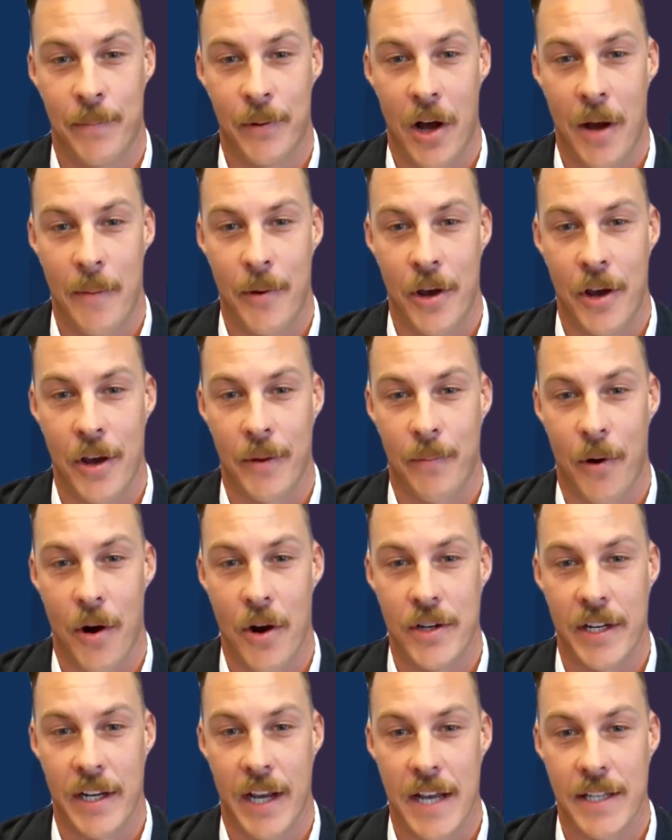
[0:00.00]
Bleiberg
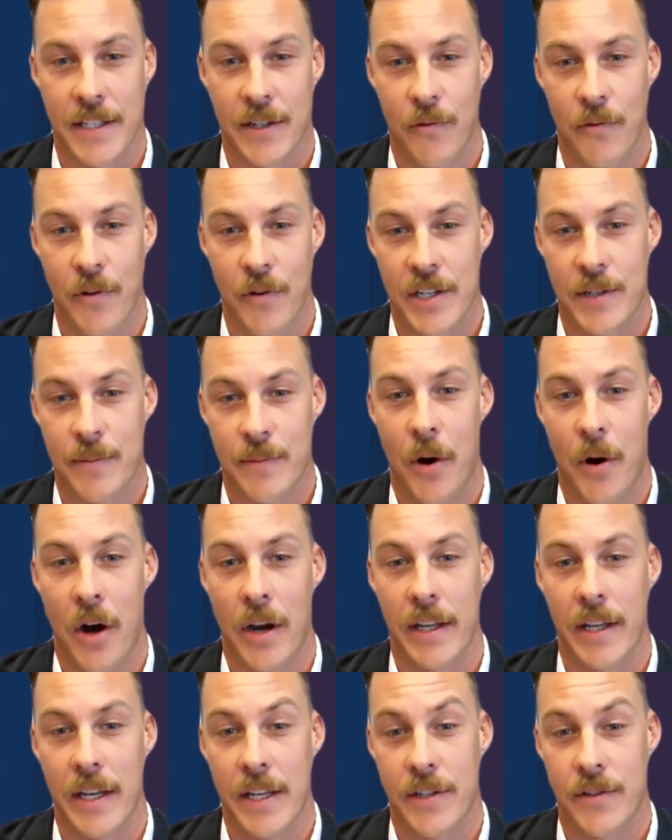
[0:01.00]
project has a rich mining
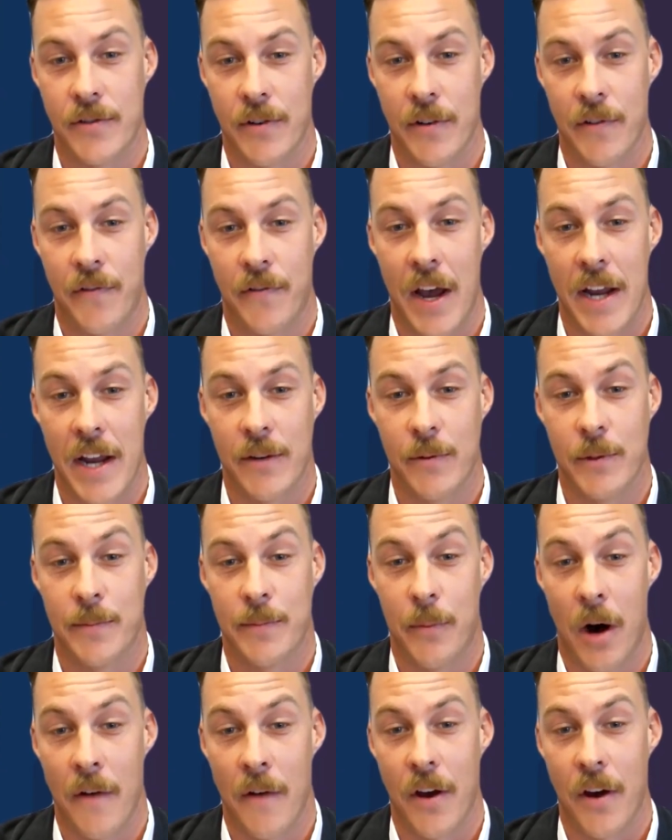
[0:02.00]
history. In fact, it was
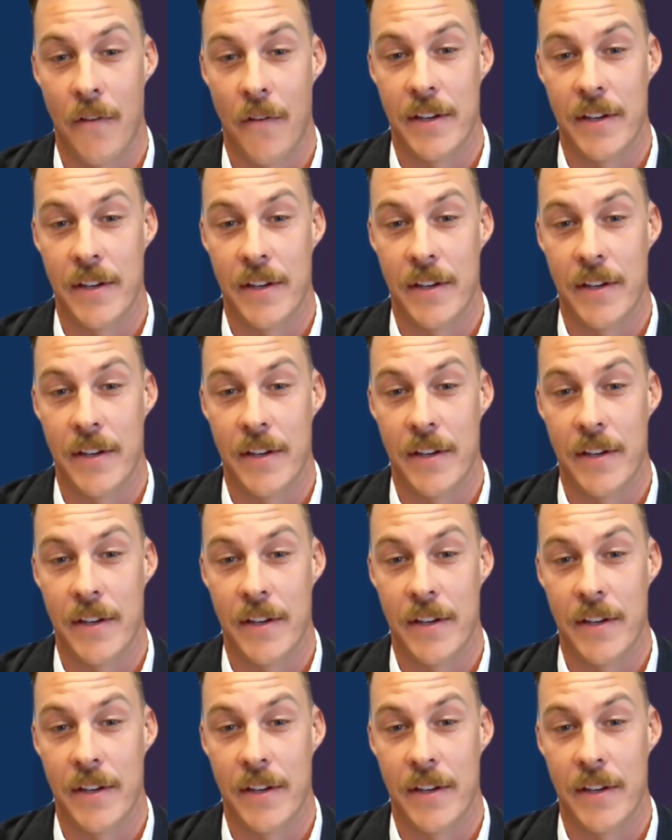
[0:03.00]
mined for over